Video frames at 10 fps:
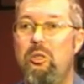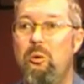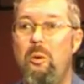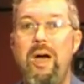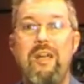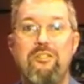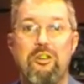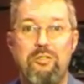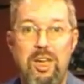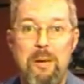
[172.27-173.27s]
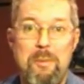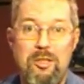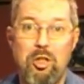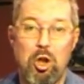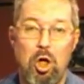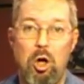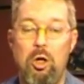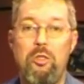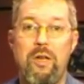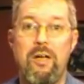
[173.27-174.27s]
ways of keeping the
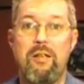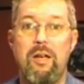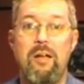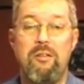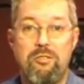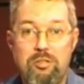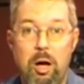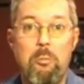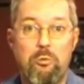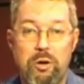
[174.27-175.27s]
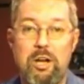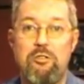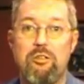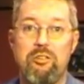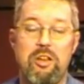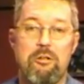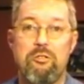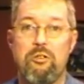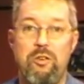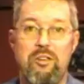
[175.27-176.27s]
law that some religious
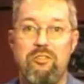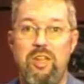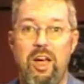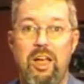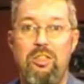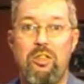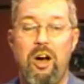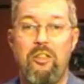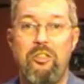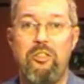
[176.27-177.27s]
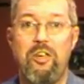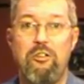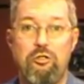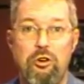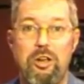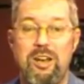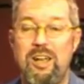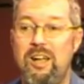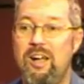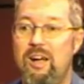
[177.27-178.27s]
leaders of his day thought that they should.
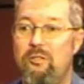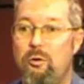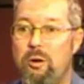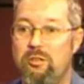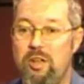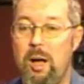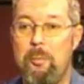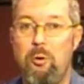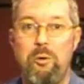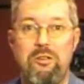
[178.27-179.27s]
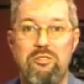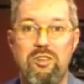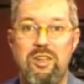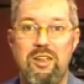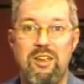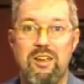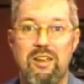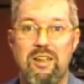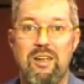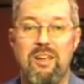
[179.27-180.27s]
For example, we see
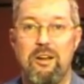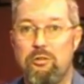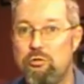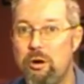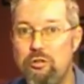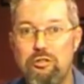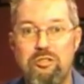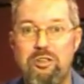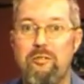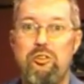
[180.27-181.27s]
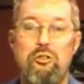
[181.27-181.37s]
illustrations given